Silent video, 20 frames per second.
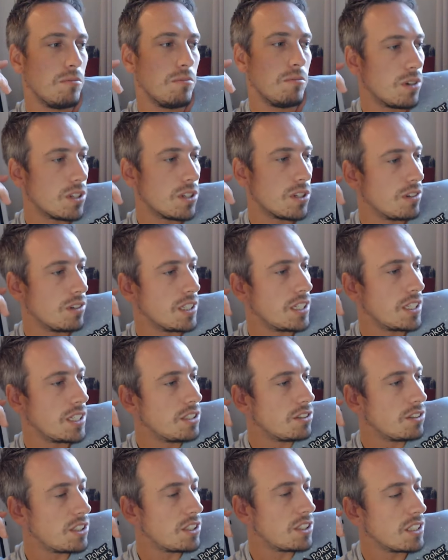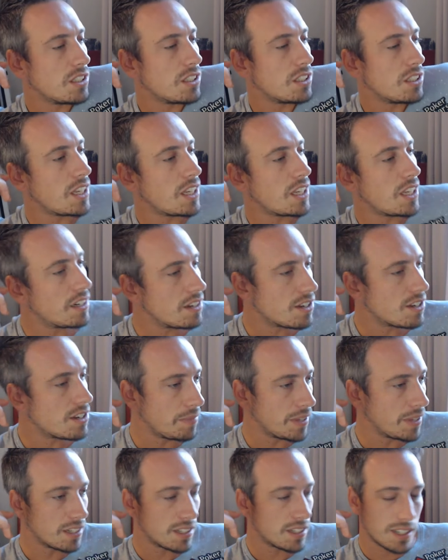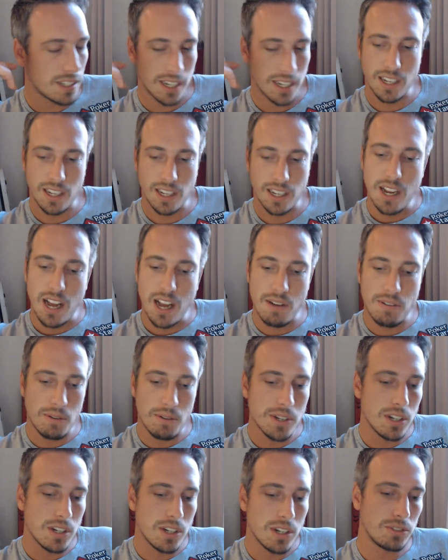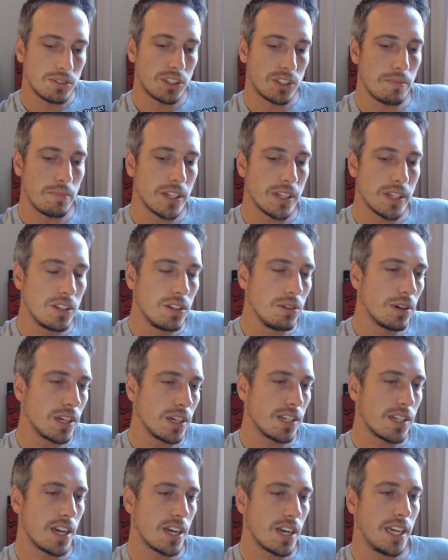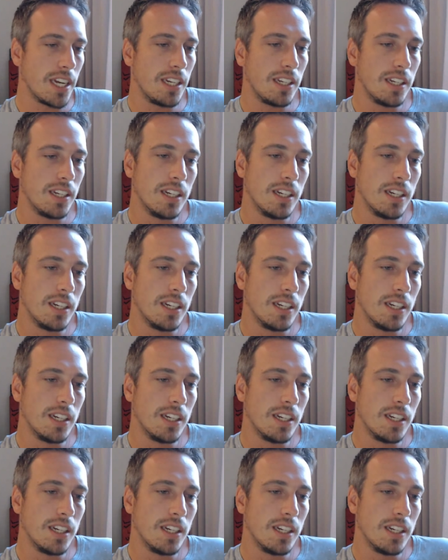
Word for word: what's really interesting is that something like I've always looked for something to do on the side,